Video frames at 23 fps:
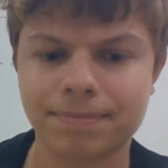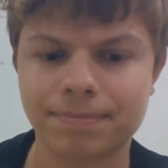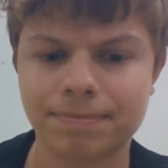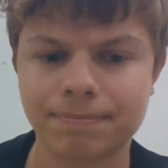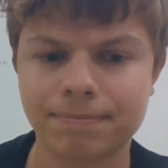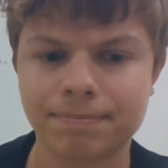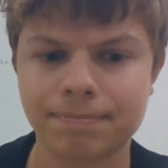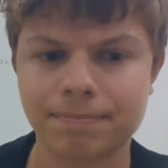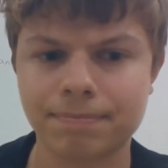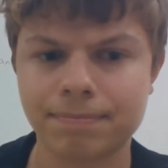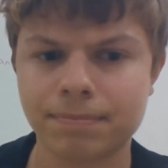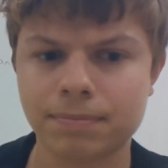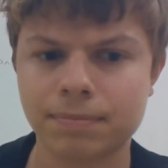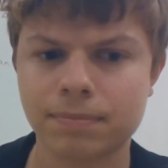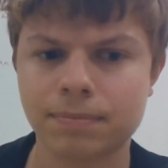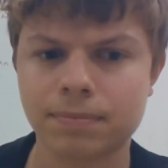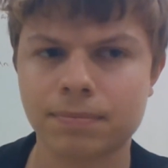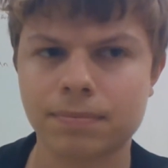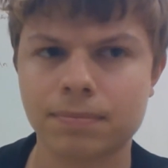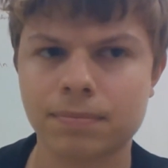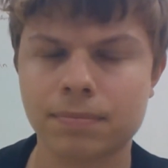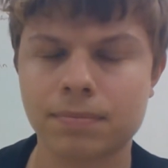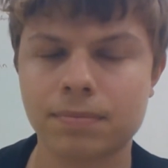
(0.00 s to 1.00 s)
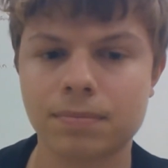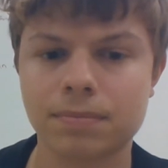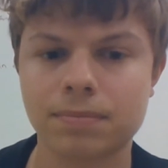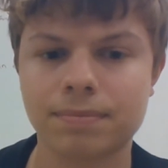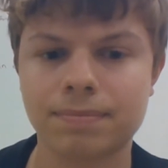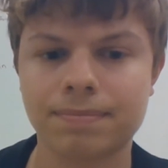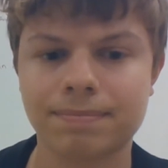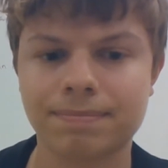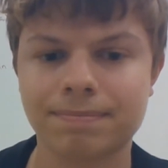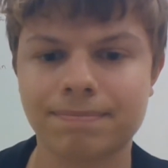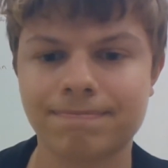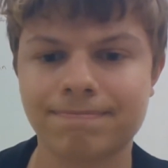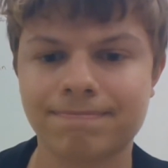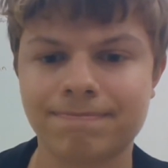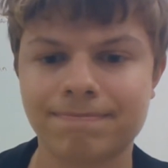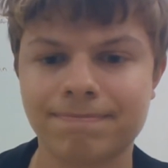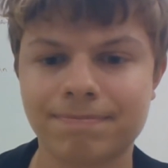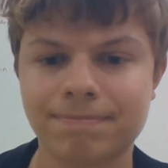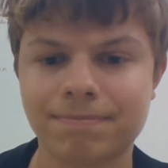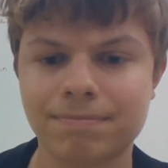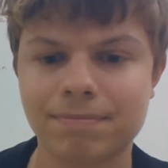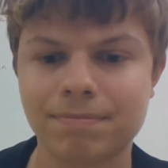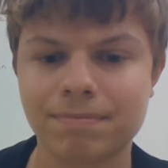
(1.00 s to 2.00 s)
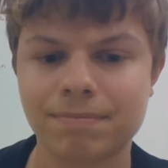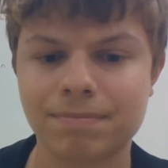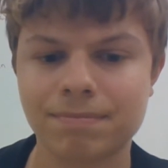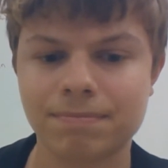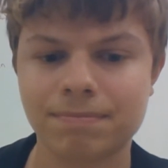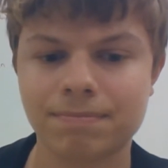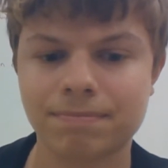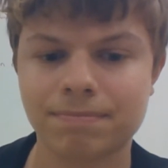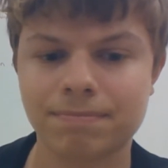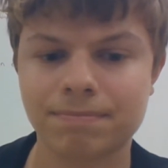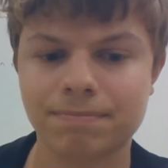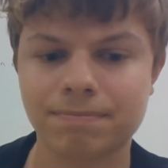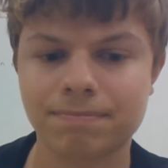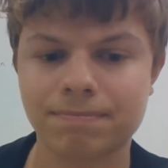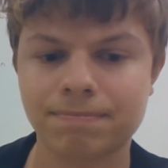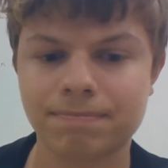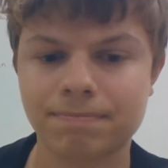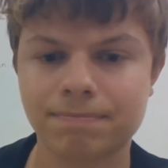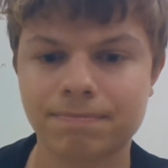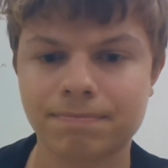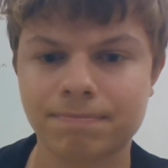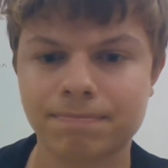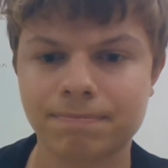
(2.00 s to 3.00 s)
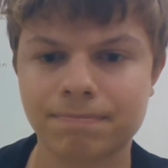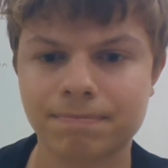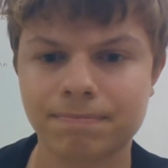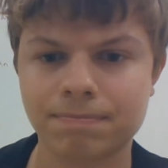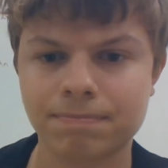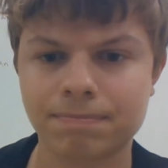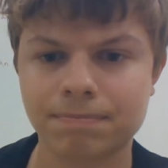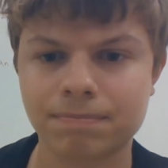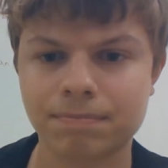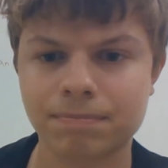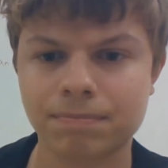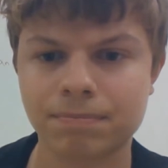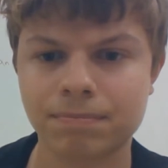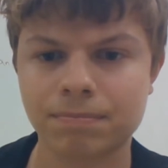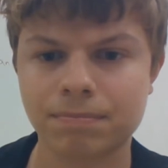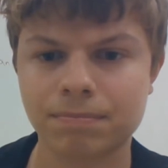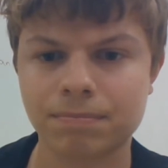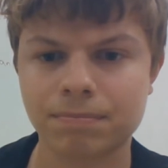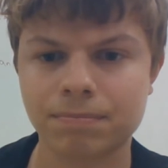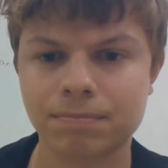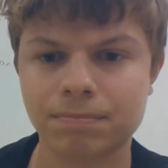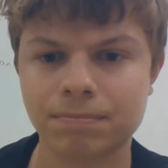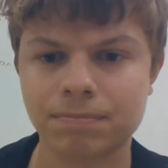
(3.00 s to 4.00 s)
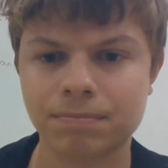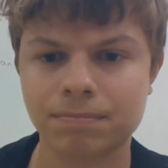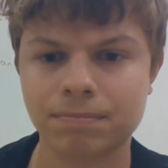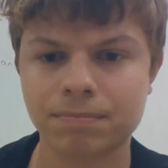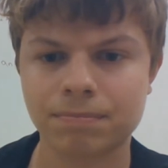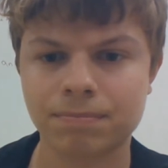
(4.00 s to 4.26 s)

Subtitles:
(silence)